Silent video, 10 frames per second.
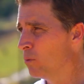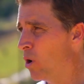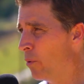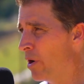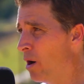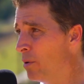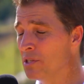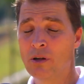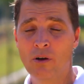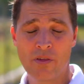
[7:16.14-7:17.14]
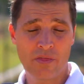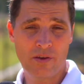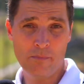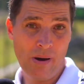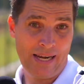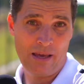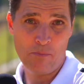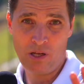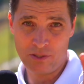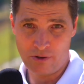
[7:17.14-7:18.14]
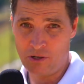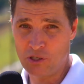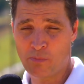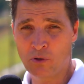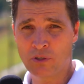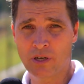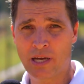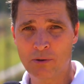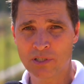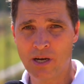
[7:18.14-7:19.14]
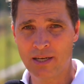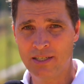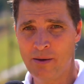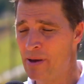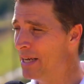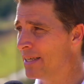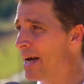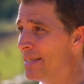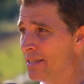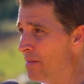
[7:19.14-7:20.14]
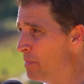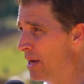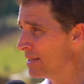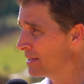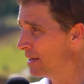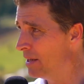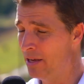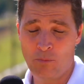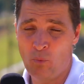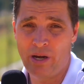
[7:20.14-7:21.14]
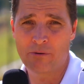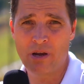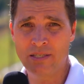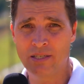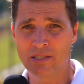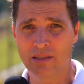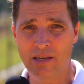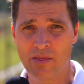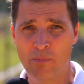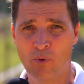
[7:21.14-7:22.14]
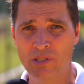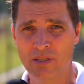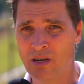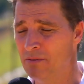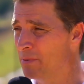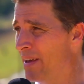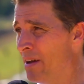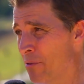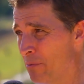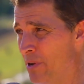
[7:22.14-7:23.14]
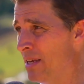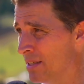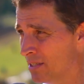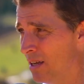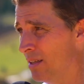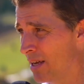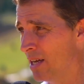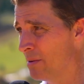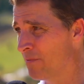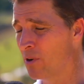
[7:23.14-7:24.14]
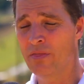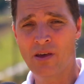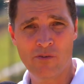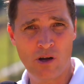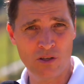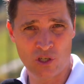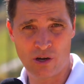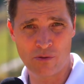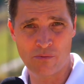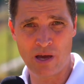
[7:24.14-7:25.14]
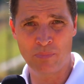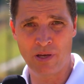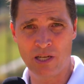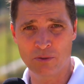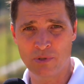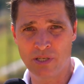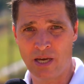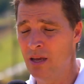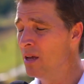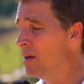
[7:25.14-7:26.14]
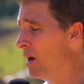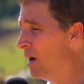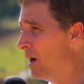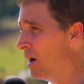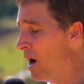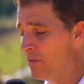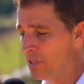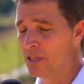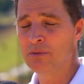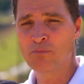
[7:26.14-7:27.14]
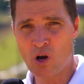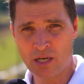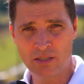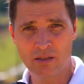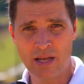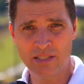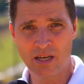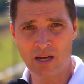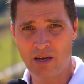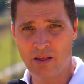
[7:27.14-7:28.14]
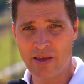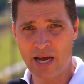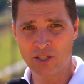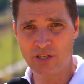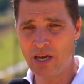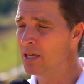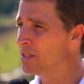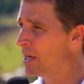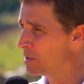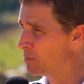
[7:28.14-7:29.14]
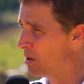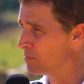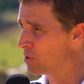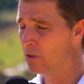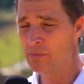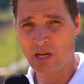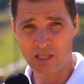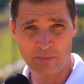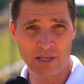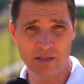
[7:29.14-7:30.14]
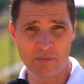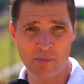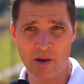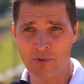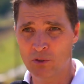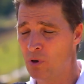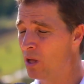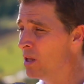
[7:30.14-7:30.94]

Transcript: Well, we always know that the mighty Monster Energy Pro Circuit Kawasaki team has guys in the mix and winning races and leading the points at times, but they have 3 solid guys up front. They've all shared the red plate, as we said. Obviously, Brock Tickle hasn't got in on the action yet. He's had his problems early, but I expect him to be up there as well.